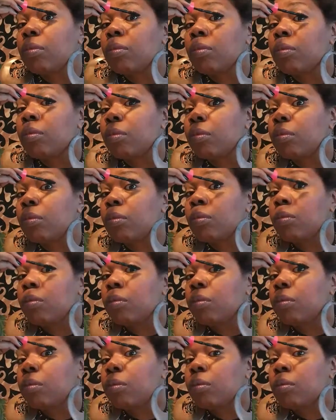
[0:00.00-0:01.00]

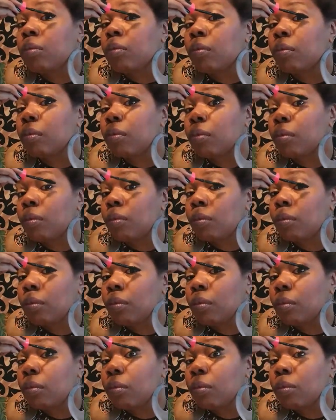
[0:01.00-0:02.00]

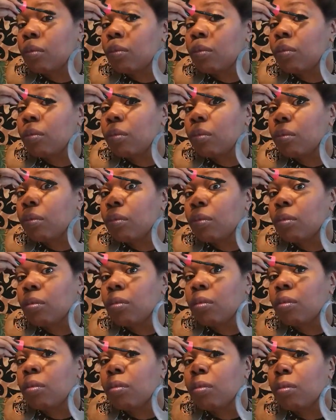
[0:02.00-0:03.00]

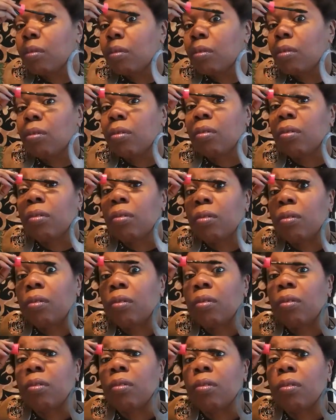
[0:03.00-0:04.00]

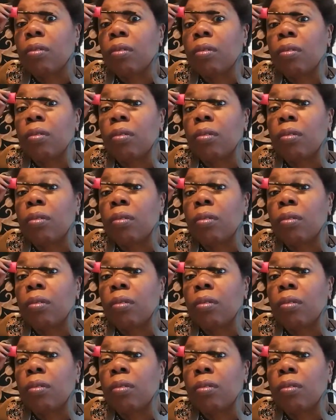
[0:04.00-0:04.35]
(no one is talking)